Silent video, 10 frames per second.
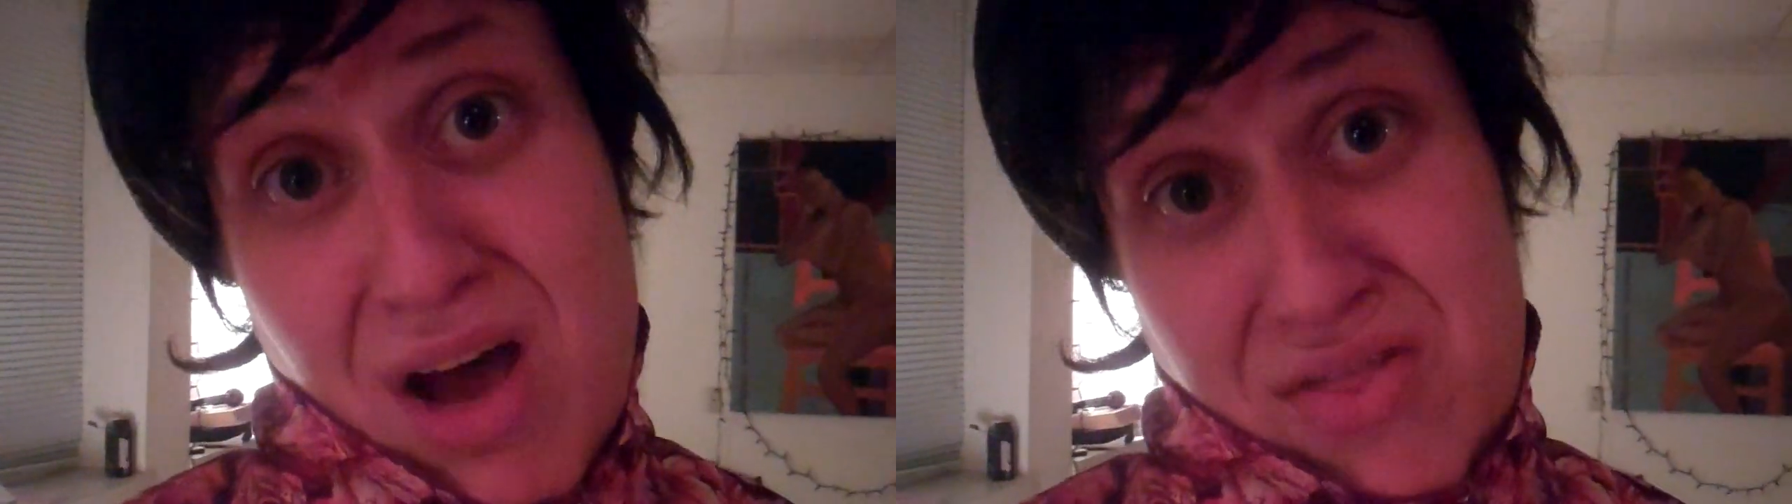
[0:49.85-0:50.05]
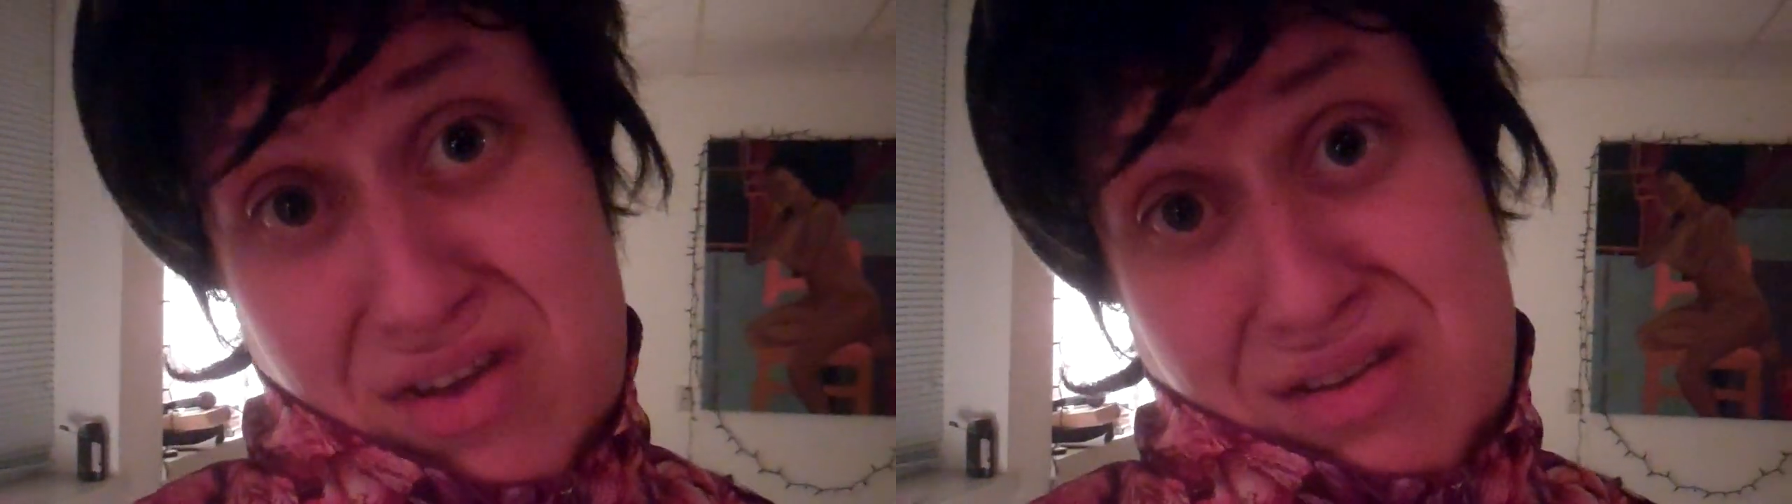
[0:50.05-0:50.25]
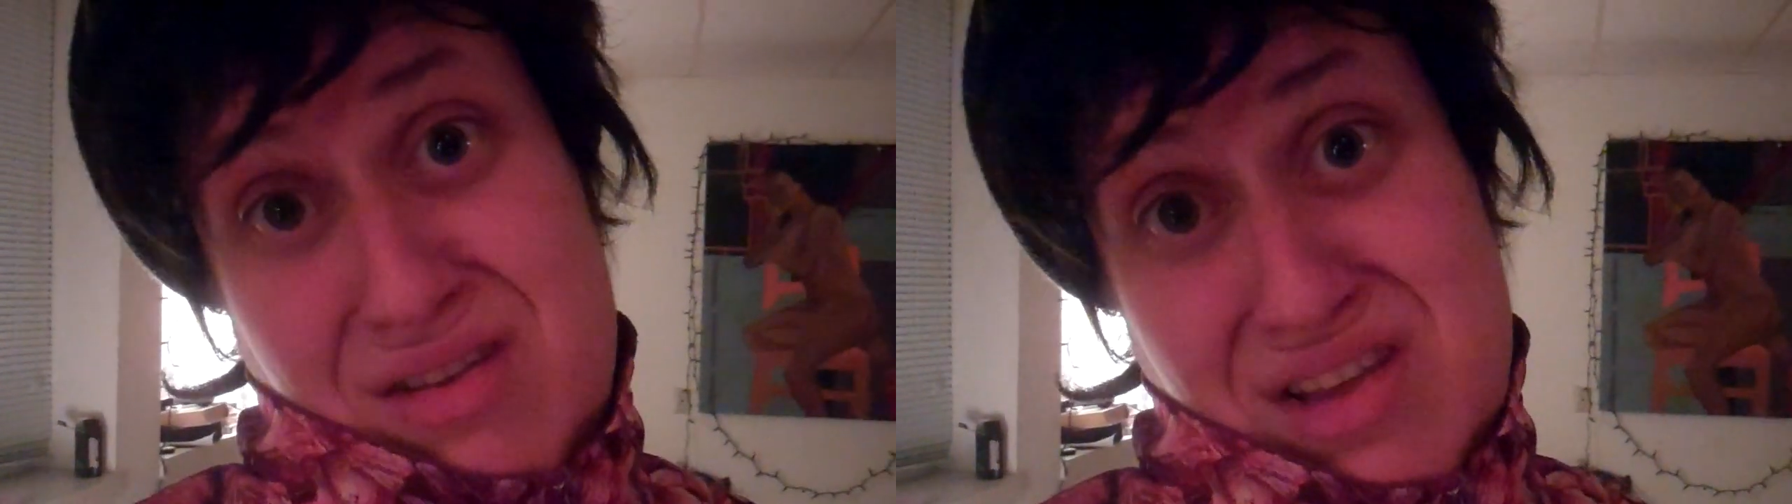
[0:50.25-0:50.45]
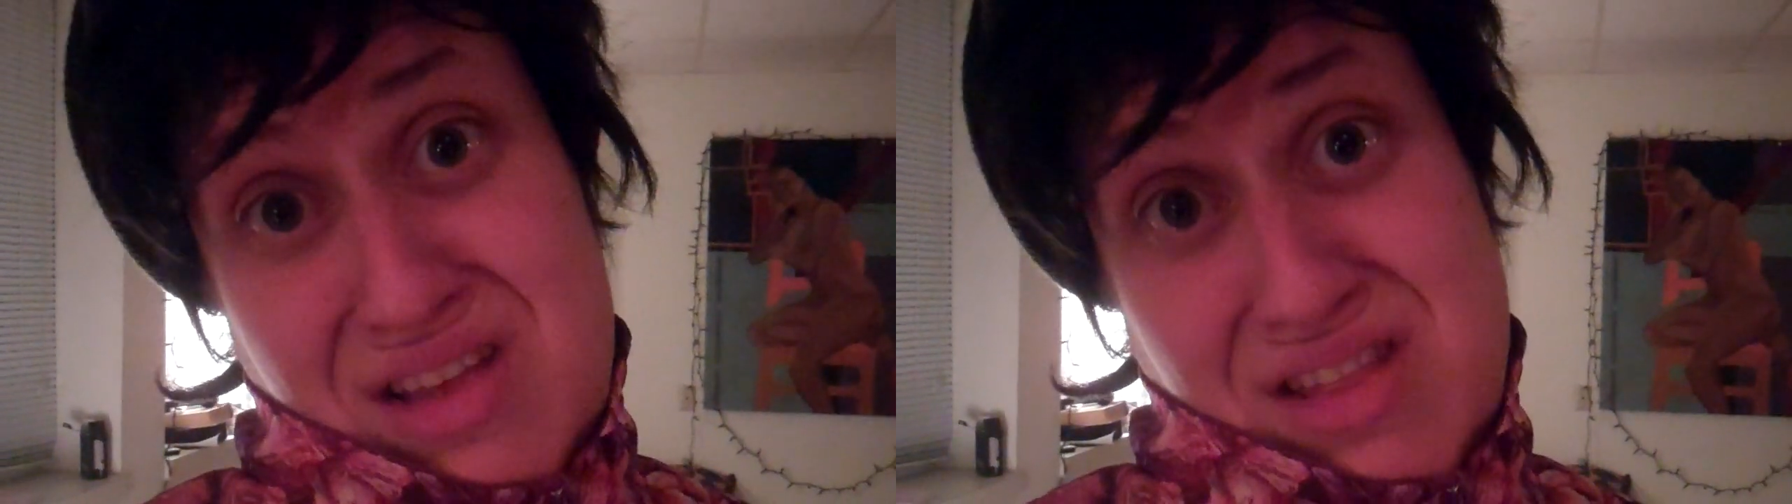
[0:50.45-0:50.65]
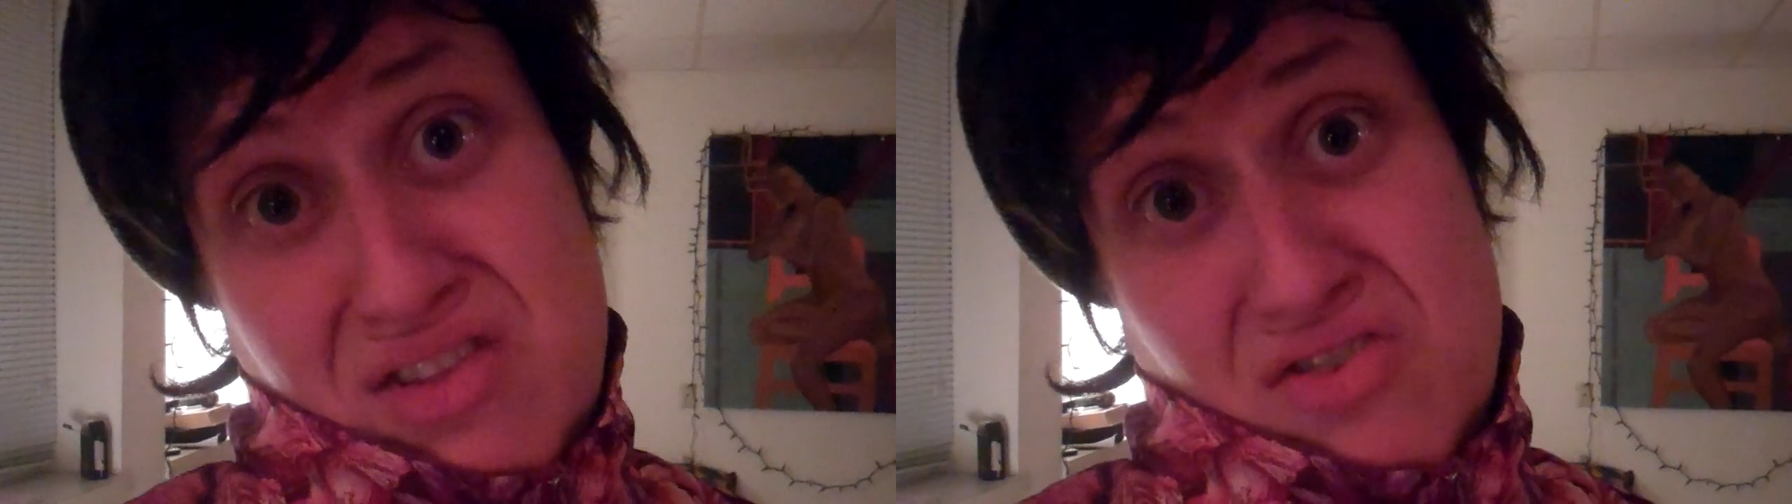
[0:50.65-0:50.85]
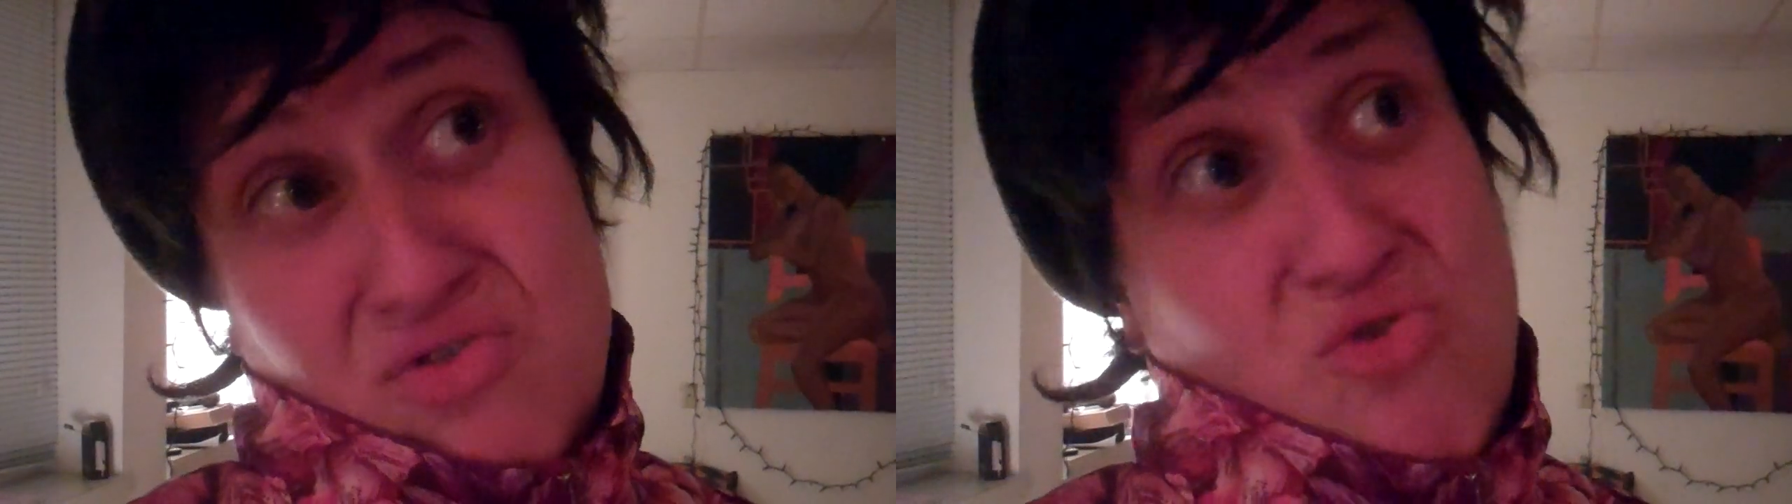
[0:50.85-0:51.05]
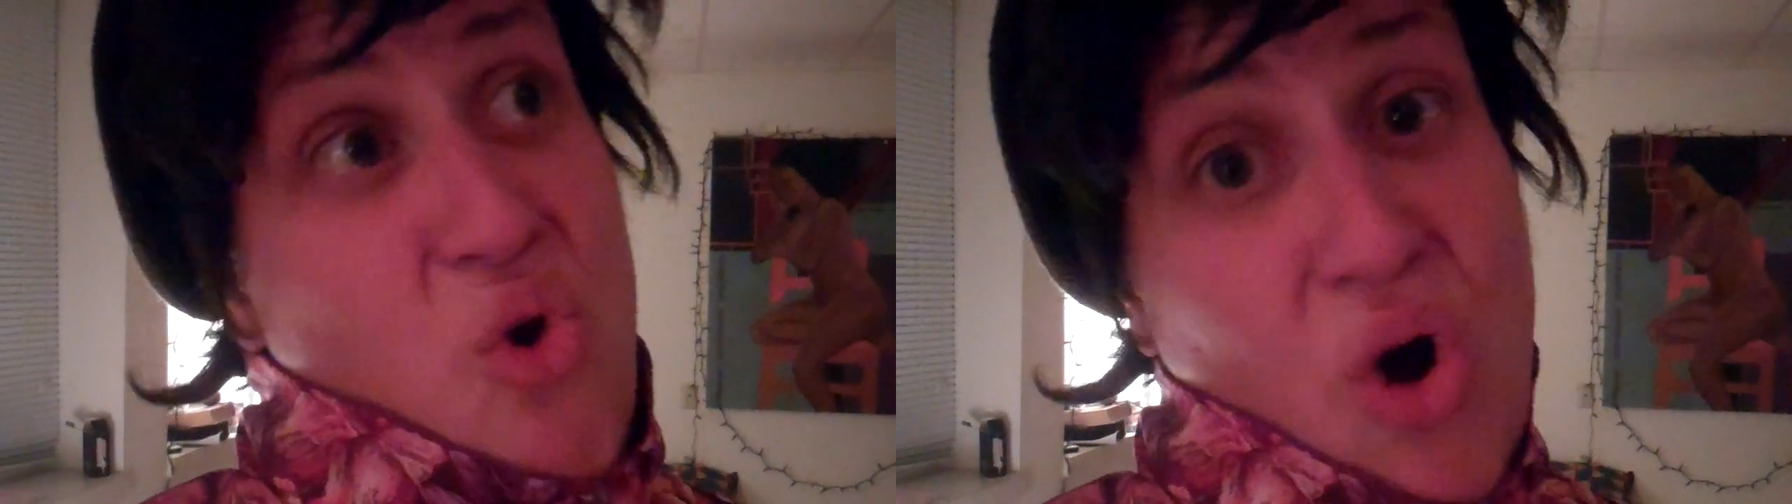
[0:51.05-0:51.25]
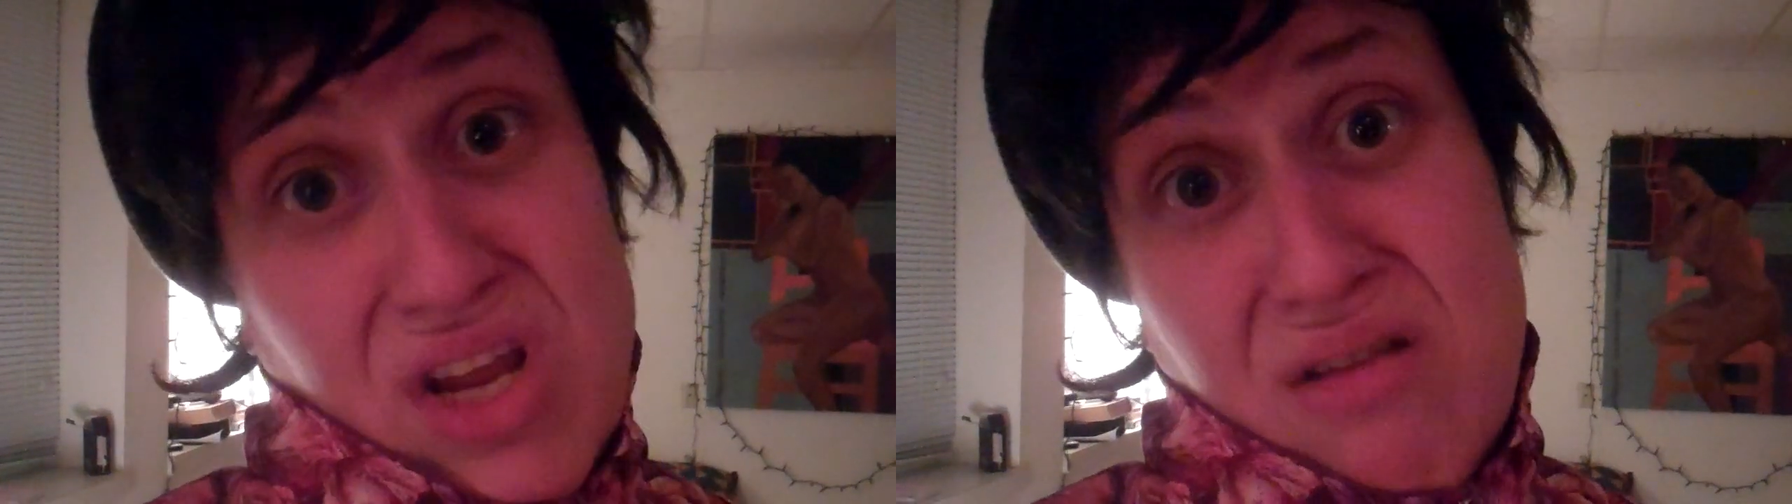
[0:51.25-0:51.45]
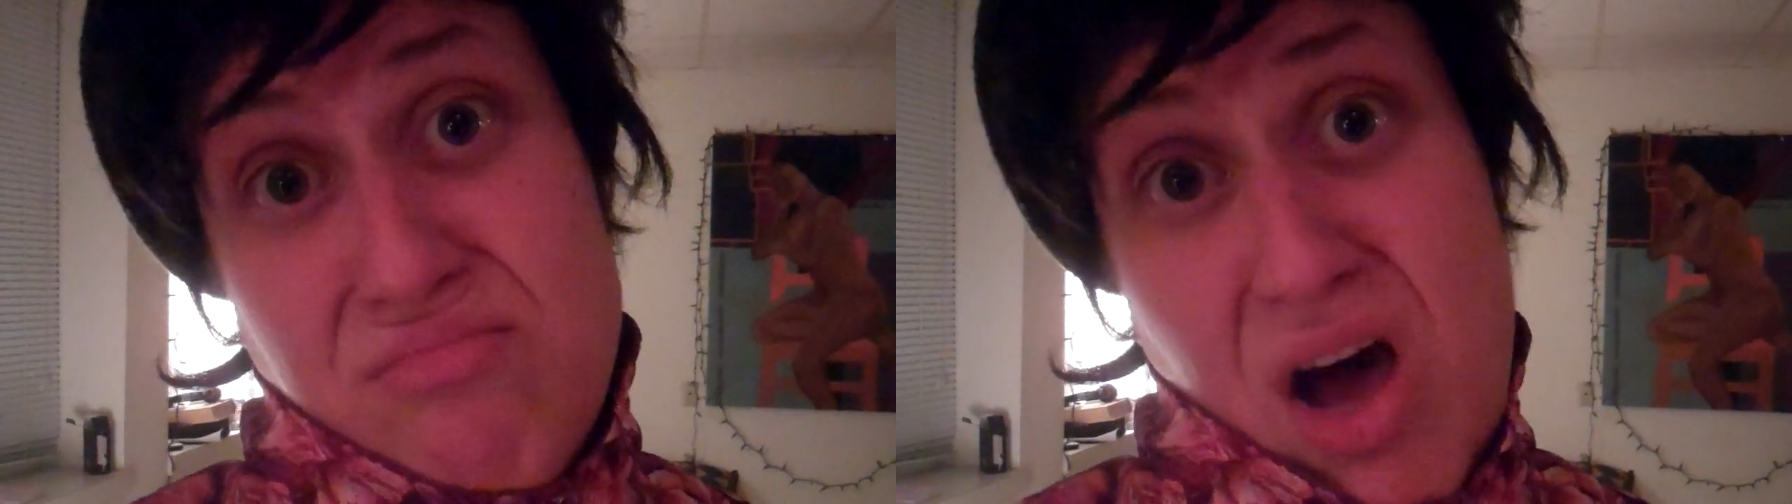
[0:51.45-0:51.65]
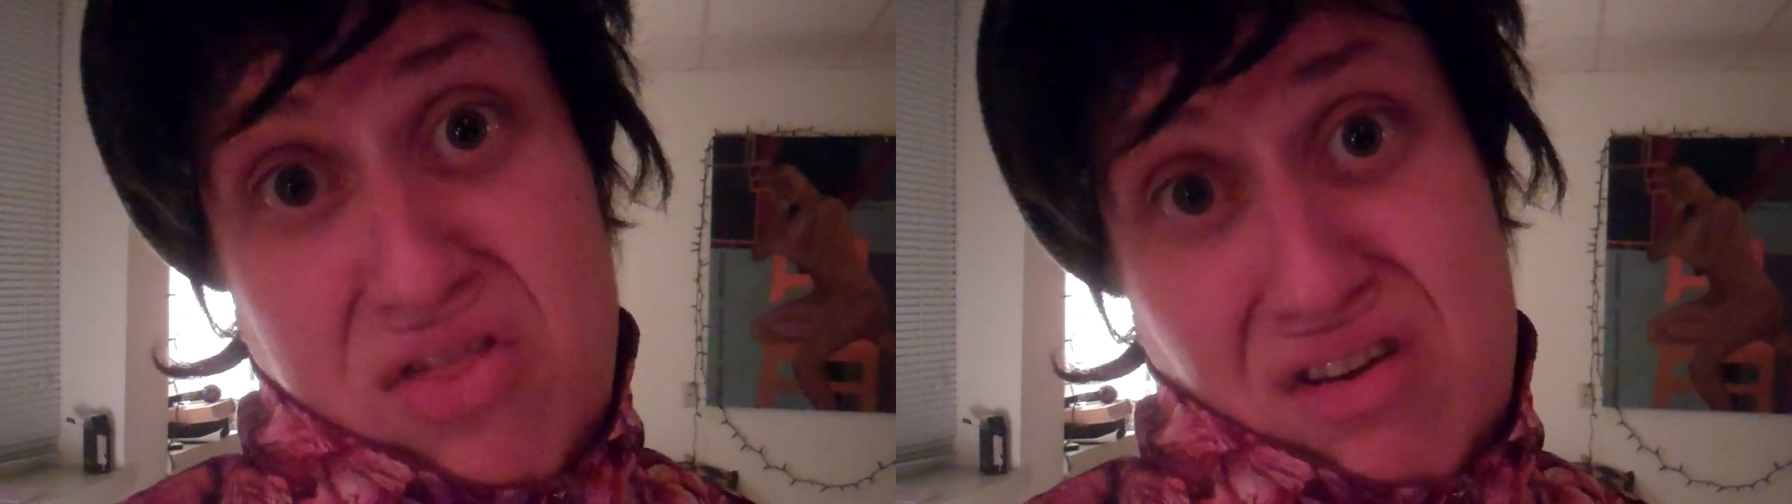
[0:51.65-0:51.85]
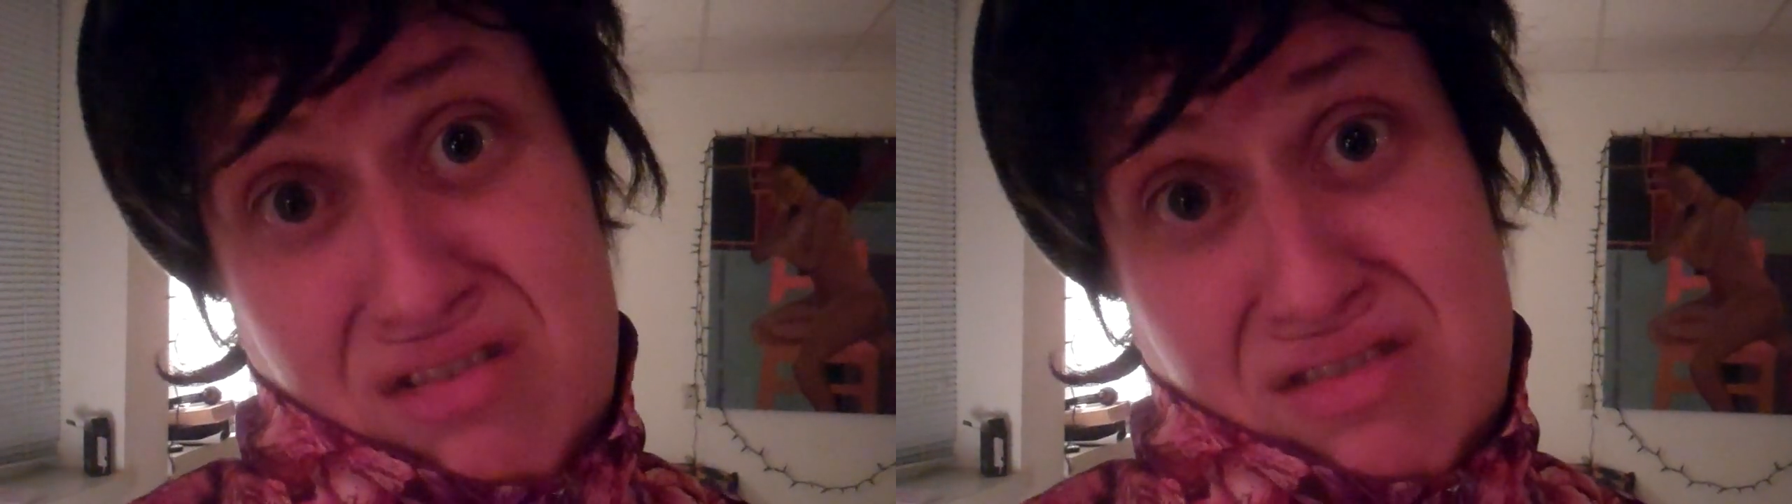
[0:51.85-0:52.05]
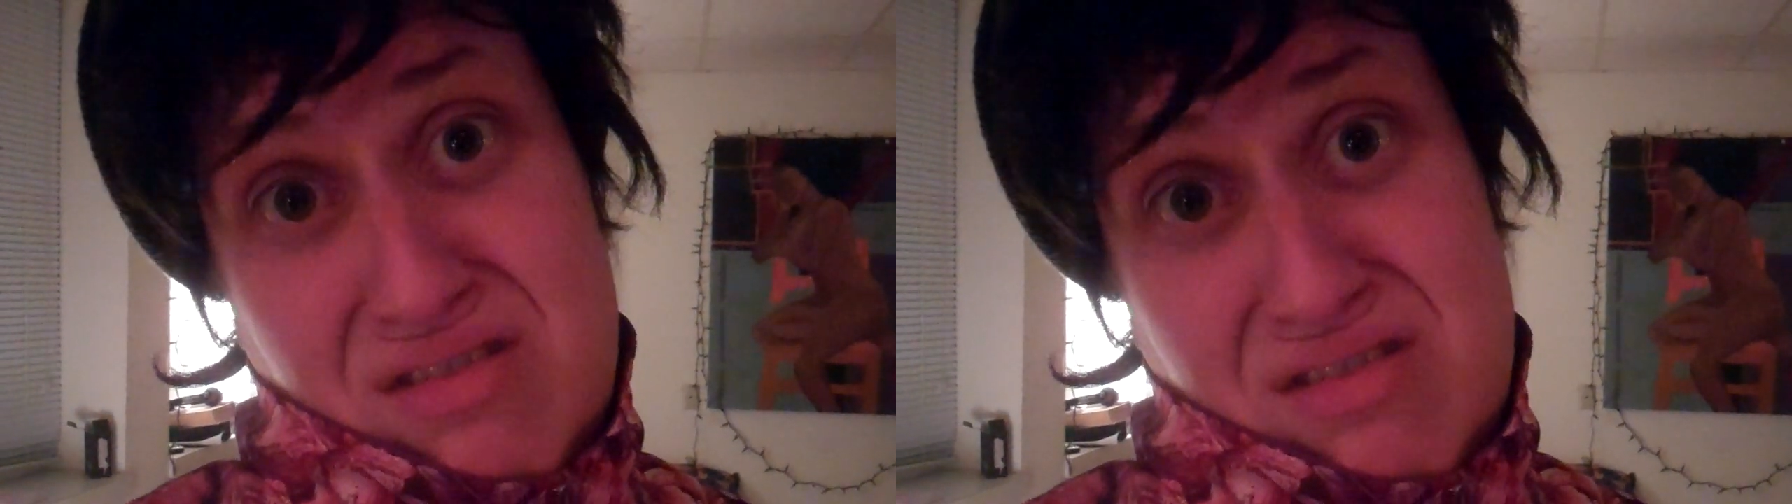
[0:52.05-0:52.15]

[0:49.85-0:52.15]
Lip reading: mother. Call your mother.